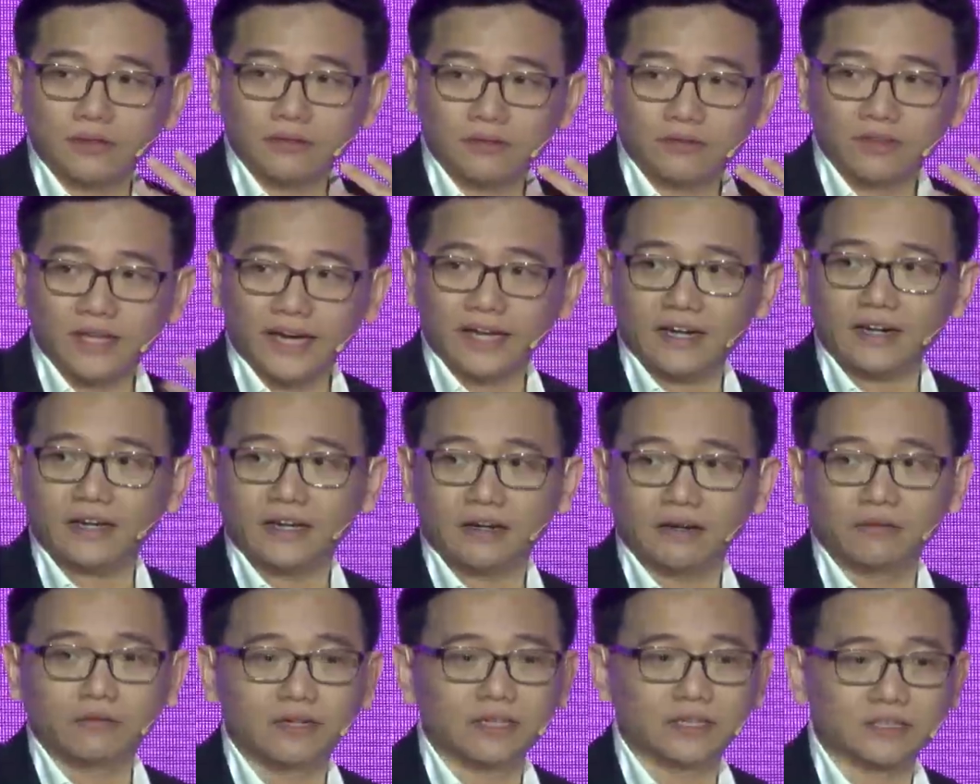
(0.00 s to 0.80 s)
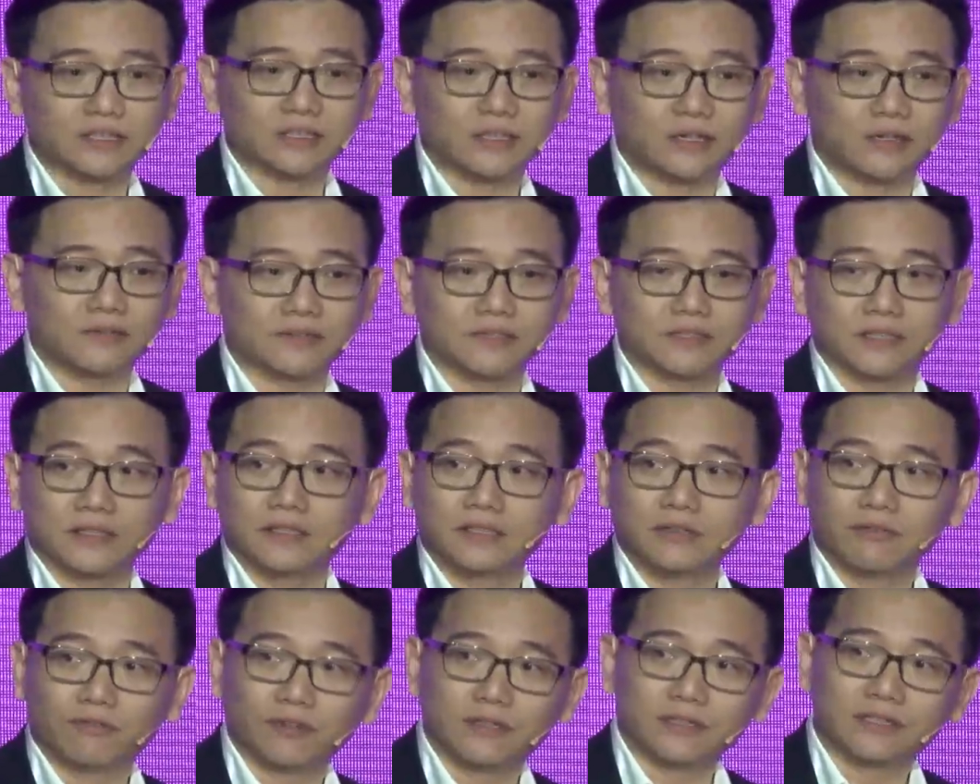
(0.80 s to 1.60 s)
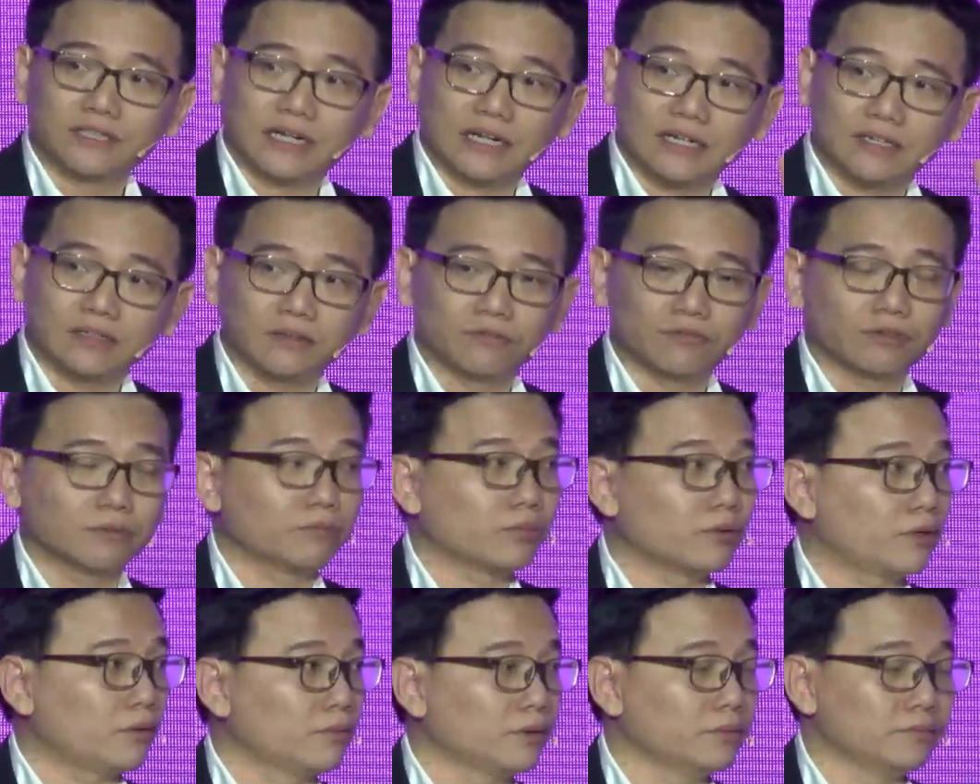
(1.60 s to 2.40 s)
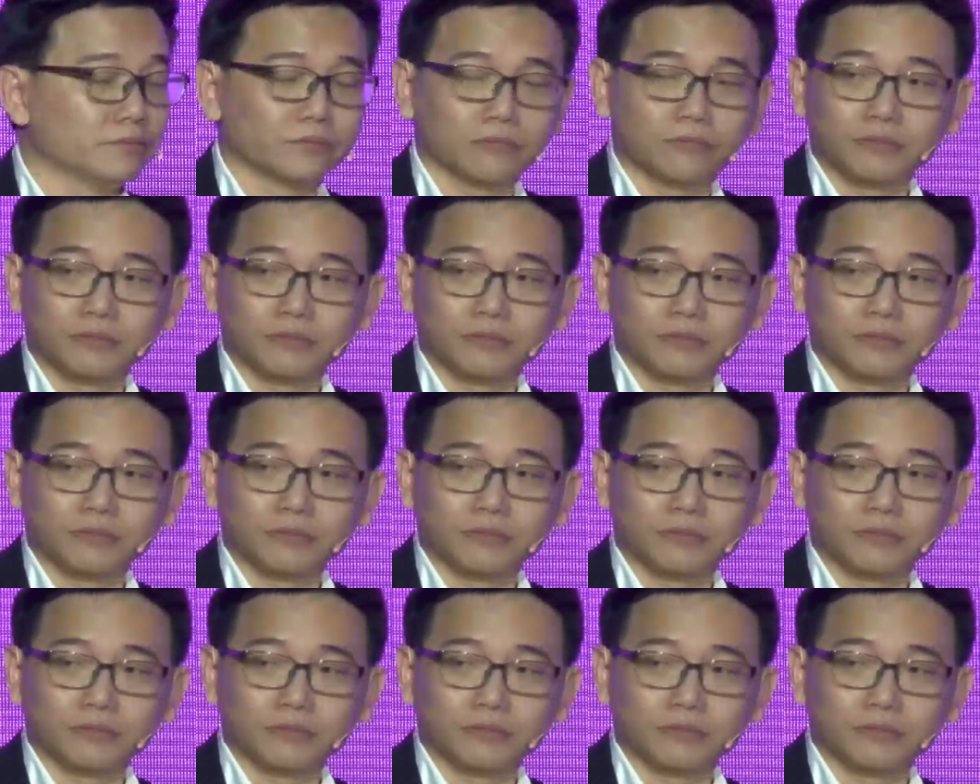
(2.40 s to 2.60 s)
that area solves a slightly different problem,